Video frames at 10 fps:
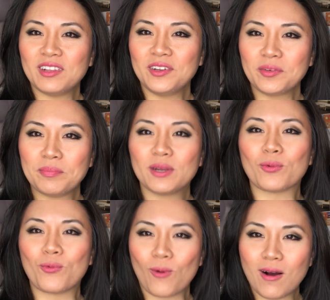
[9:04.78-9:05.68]
a little bit
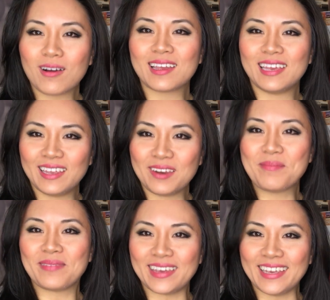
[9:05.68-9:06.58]
of wog
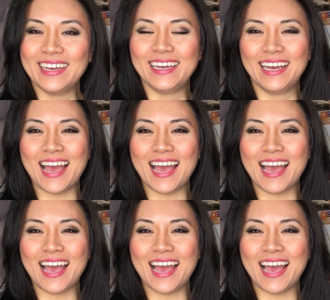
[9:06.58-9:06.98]
in me.